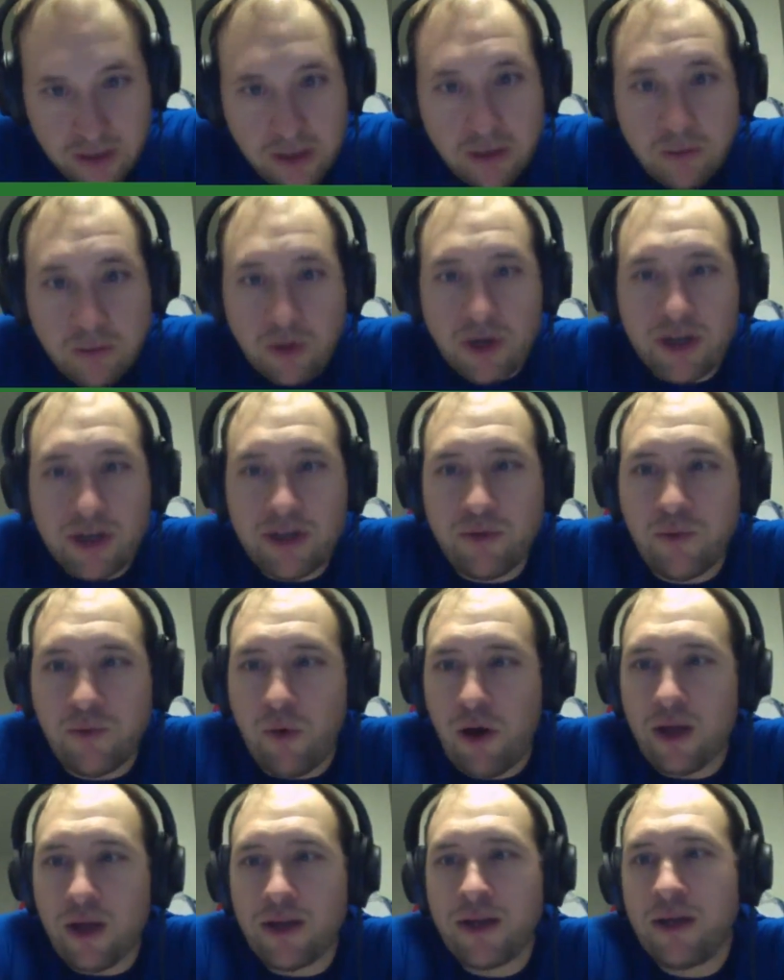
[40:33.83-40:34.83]
where he
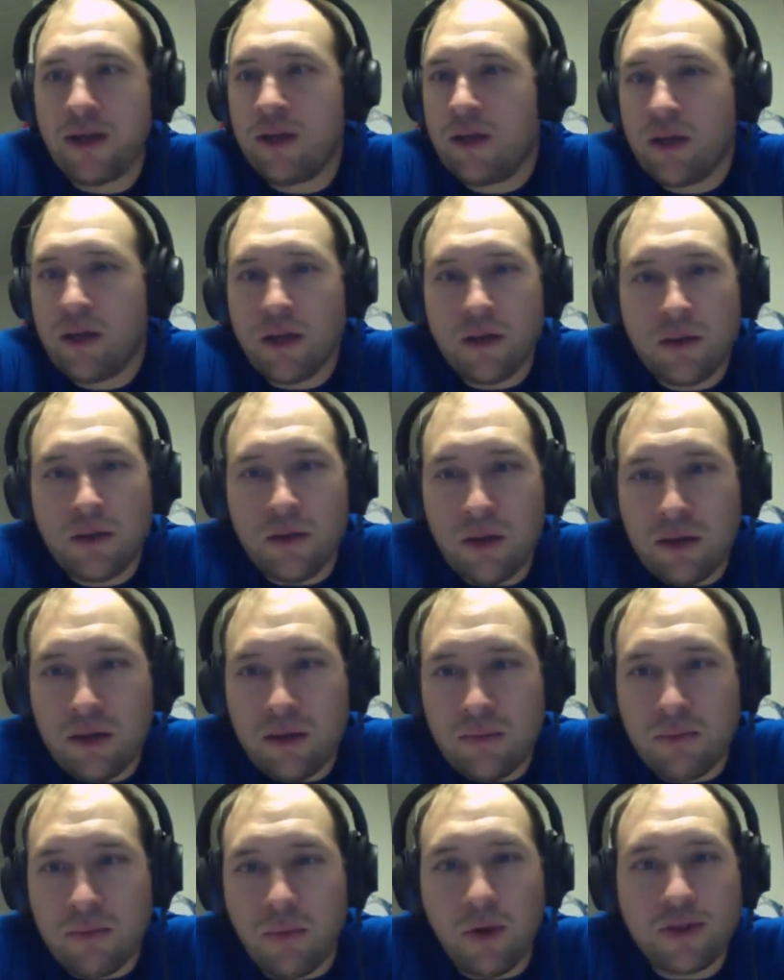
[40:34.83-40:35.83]
won
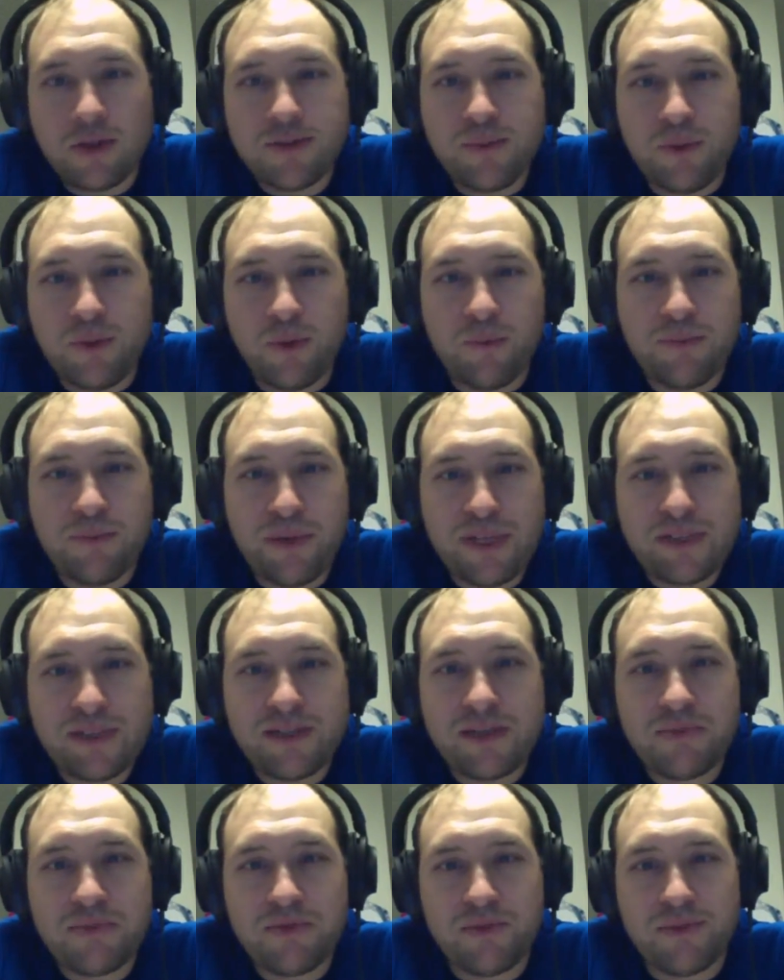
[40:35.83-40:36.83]
multiple
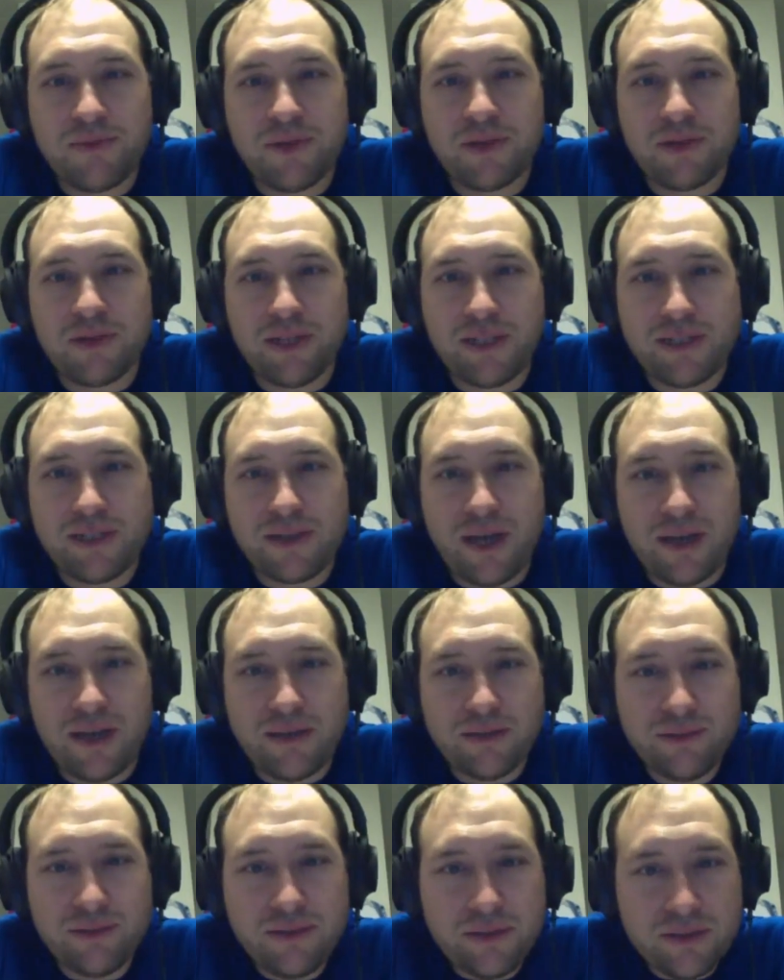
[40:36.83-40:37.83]
BC Premier League
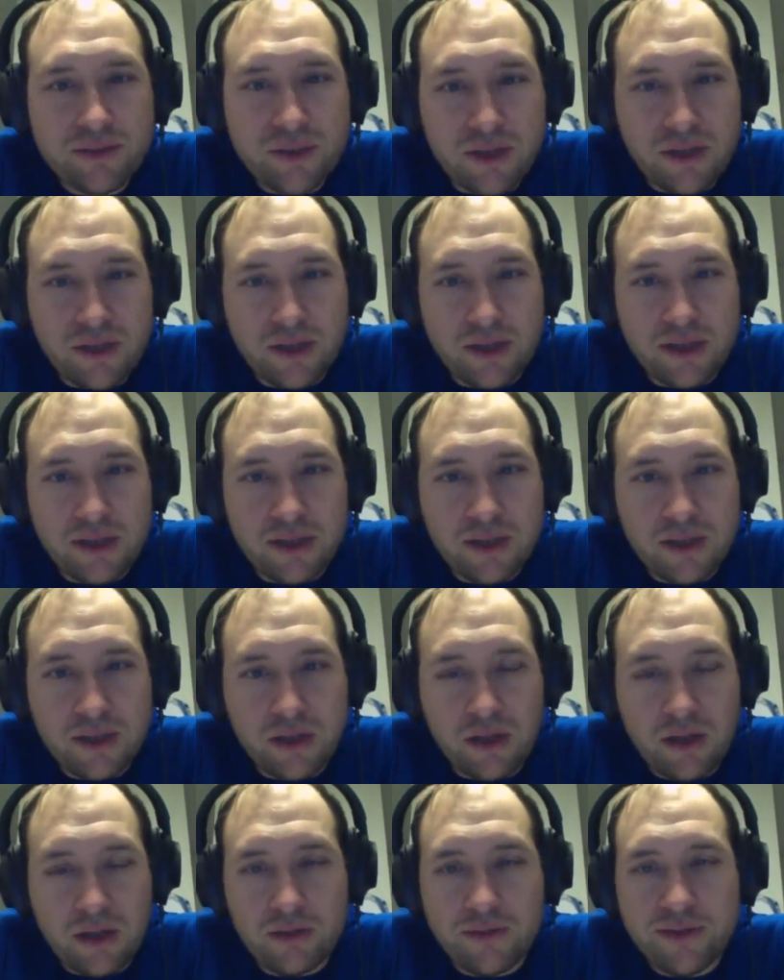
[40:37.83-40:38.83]
titles
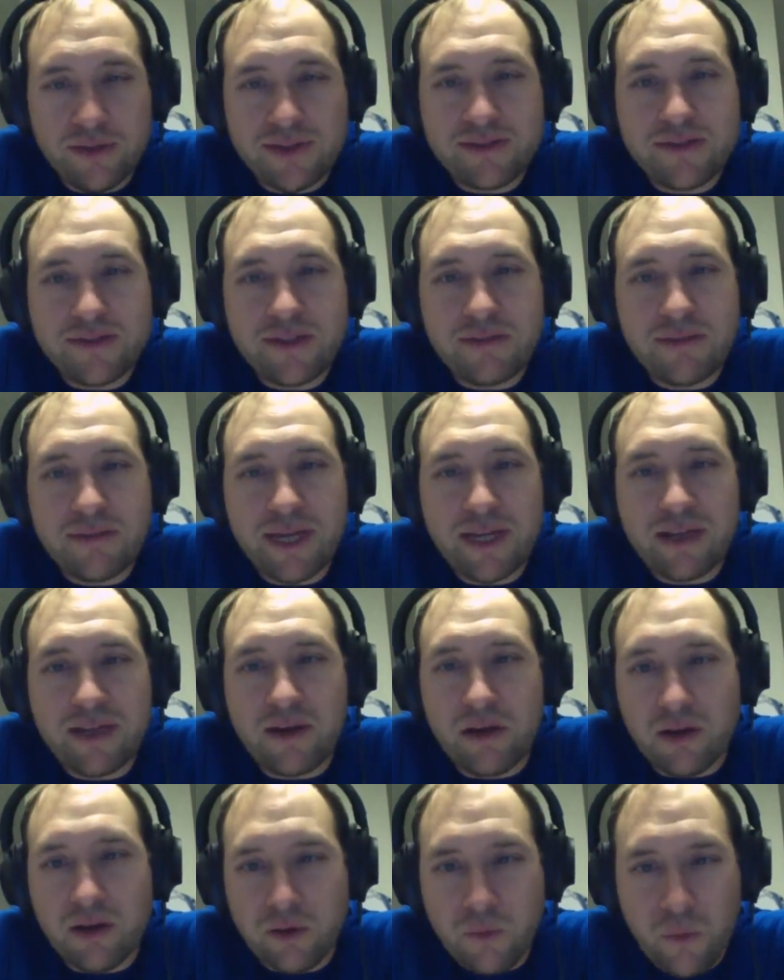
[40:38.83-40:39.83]
along with teammate
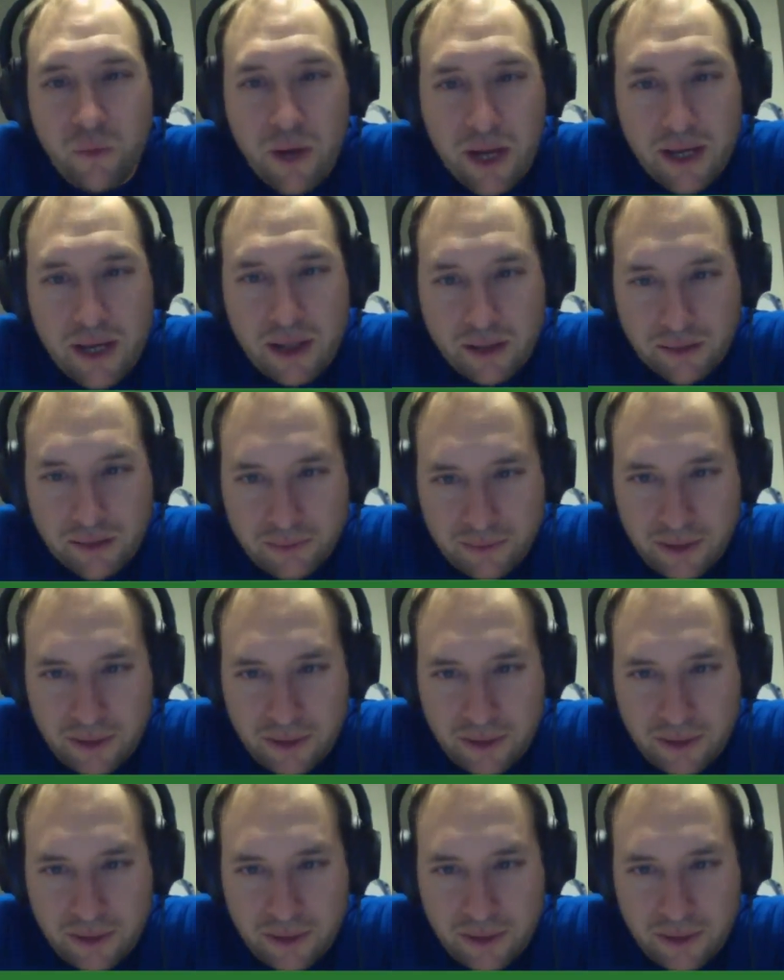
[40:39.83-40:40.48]
Connor Whale.